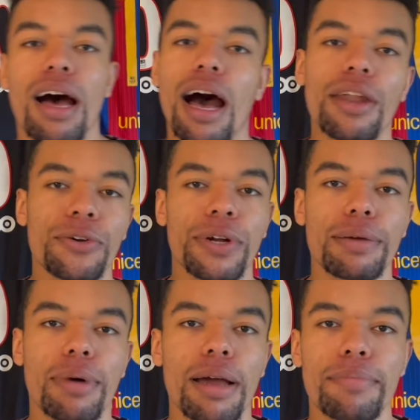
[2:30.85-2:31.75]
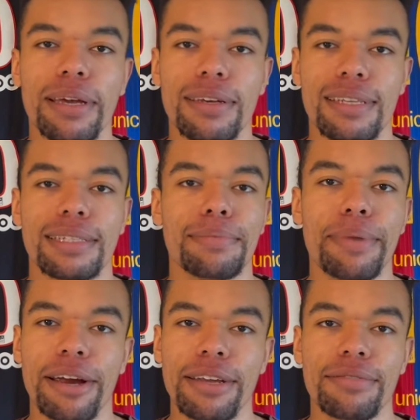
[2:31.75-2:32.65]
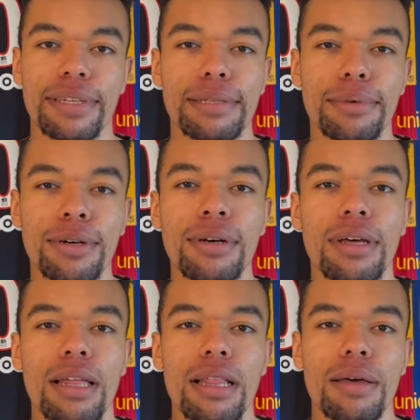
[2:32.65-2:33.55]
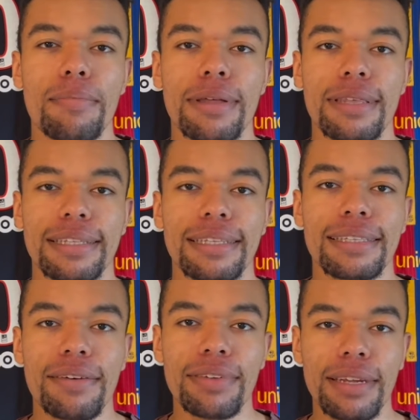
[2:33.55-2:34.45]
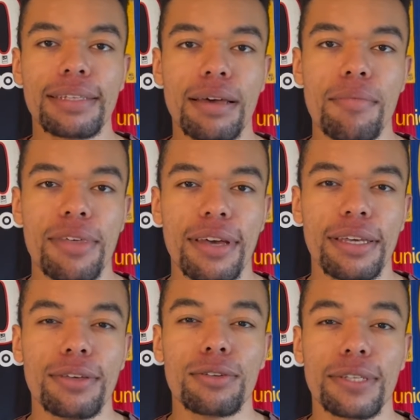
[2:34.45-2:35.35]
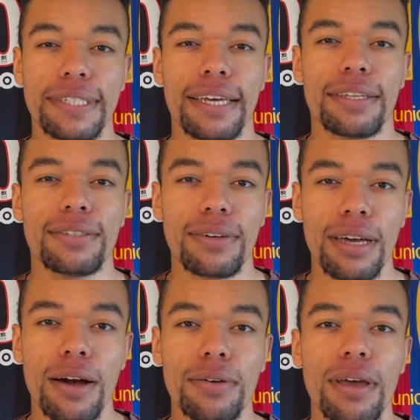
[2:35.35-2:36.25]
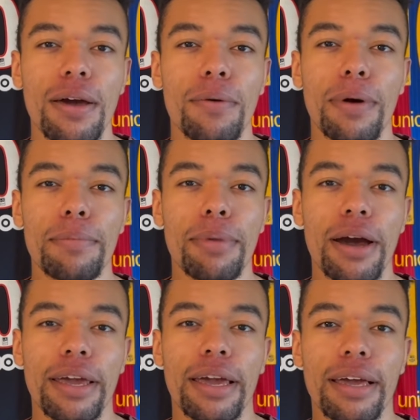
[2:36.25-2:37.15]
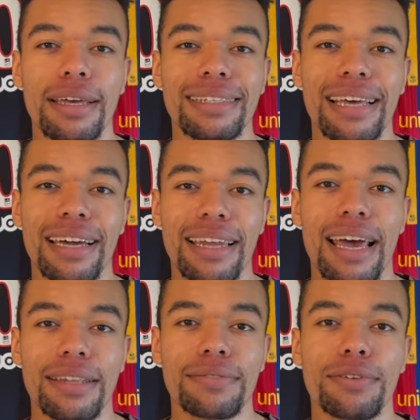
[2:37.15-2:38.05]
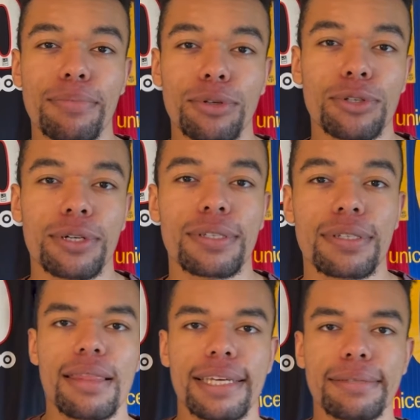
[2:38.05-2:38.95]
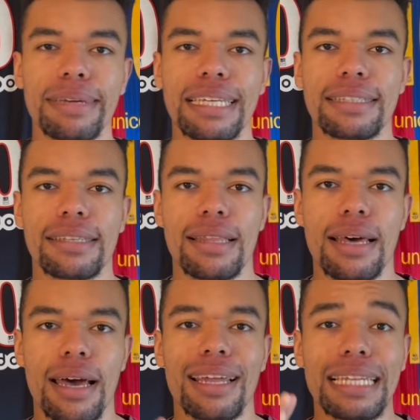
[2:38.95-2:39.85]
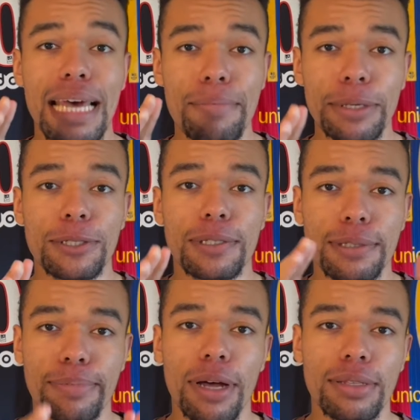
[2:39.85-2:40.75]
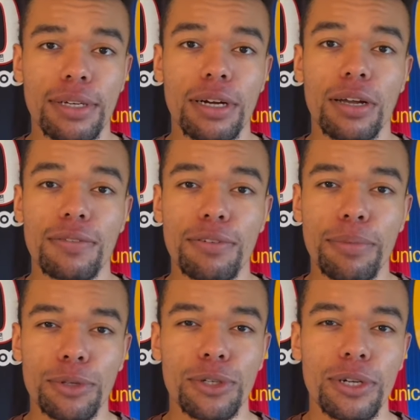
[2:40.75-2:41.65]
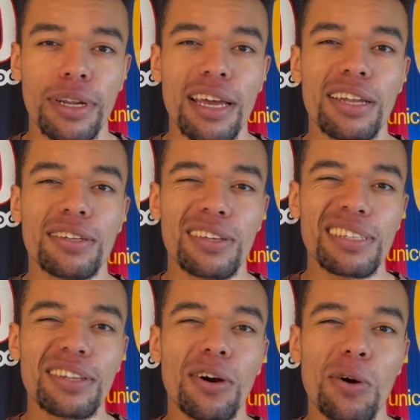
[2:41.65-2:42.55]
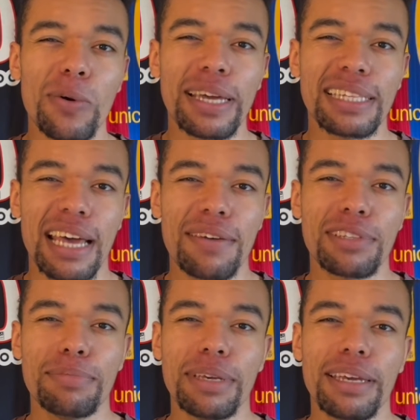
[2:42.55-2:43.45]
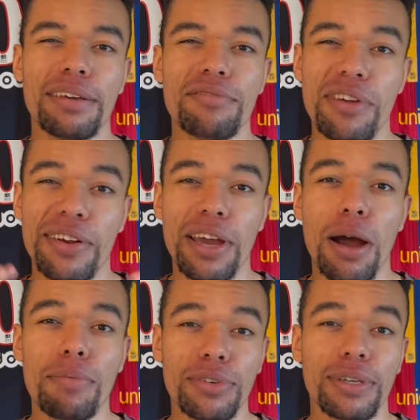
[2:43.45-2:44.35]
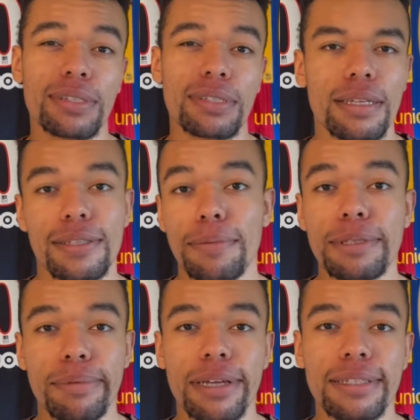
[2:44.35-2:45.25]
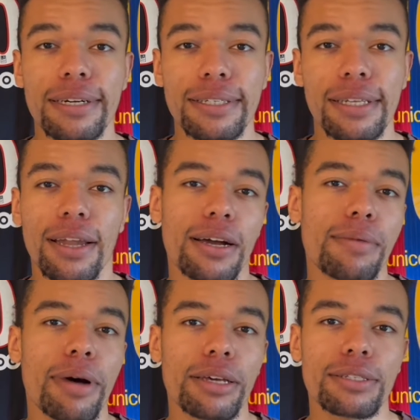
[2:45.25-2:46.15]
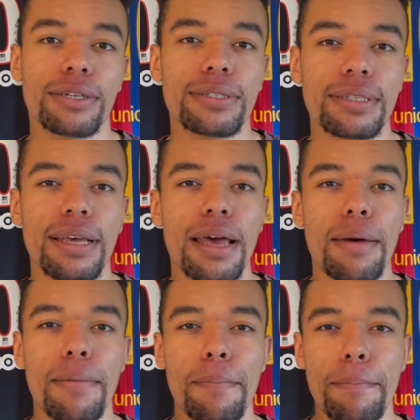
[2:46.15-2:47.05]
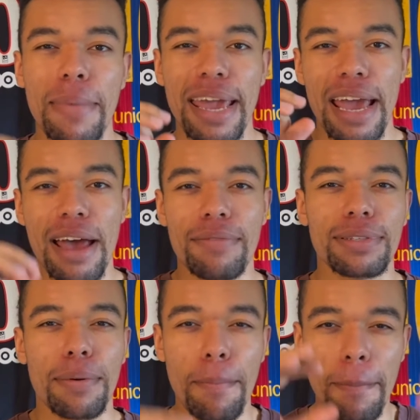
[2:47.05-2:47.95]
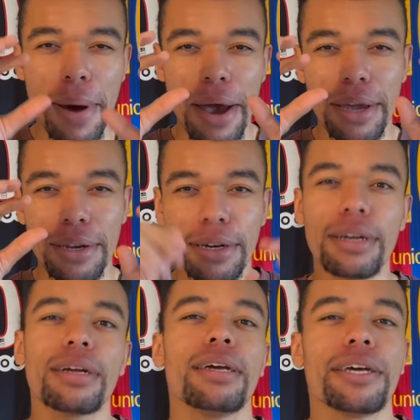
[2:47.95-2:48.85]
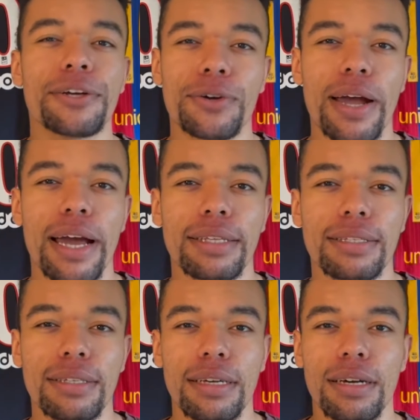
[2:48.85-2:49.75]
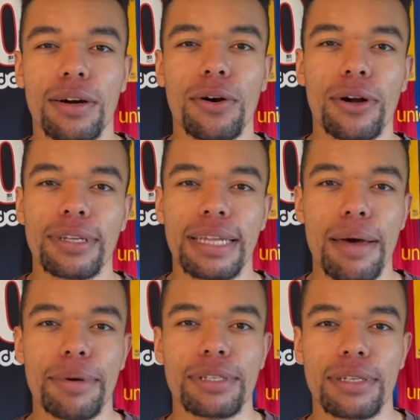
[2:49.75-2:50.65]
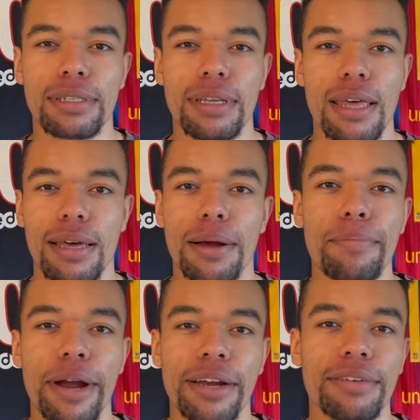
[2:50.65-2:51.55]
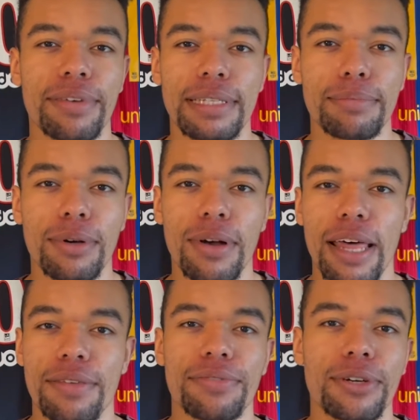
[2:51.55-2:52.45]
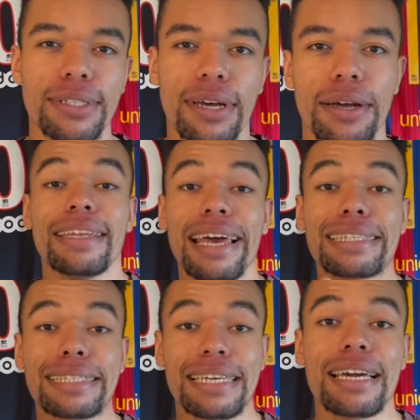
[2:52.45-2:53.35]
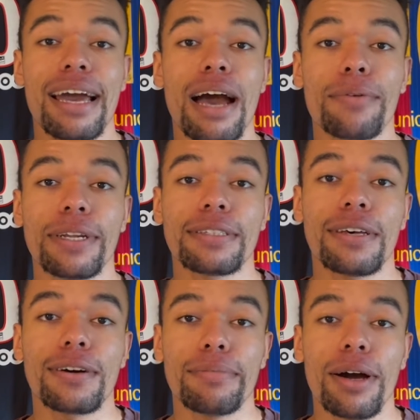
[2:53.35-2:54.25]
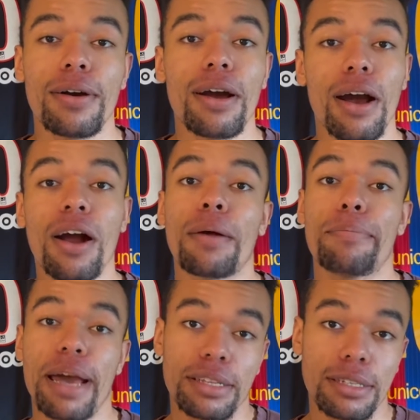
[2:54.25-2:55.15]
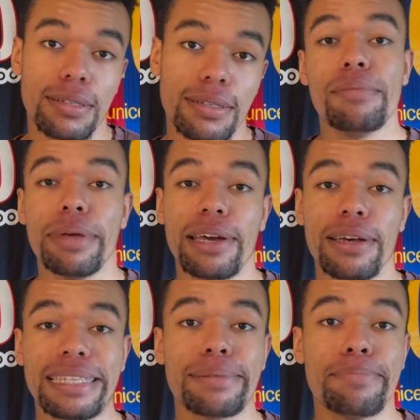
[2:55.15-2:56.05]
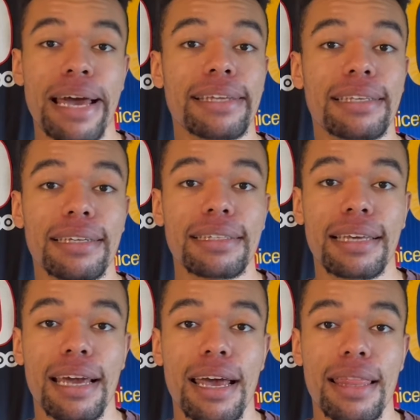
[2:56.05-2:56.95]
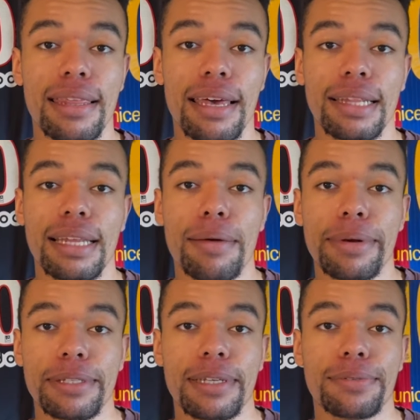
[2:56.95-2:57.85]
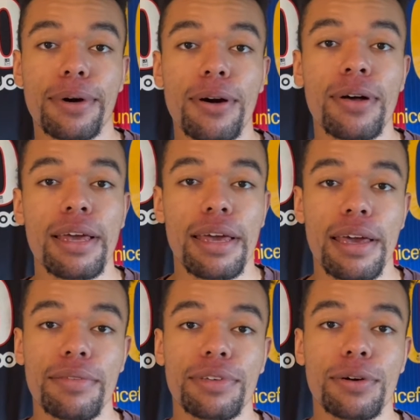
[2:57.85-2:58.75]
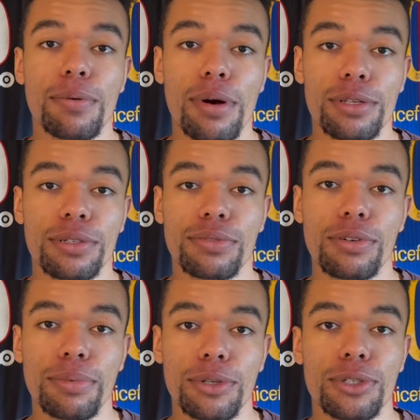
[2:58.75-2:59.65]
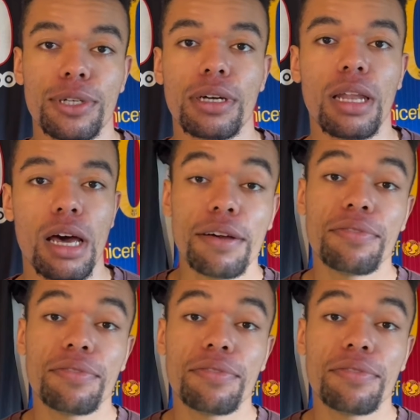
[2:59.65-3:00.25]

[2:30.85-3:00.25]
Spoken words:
I don't really mind because it's barely visible, but this is definitely something you should take into account when buying secondhand football shirts. This means that a damaged sponsor on a football shirt doesn't always have to be very obvious. Some sponsors, like on my shirts, may have some minor cracks or damages that are barely visible at the first sight. Next thing I want to talk about are patches, because patches can get damaged as well if you wash your football shirt a lot.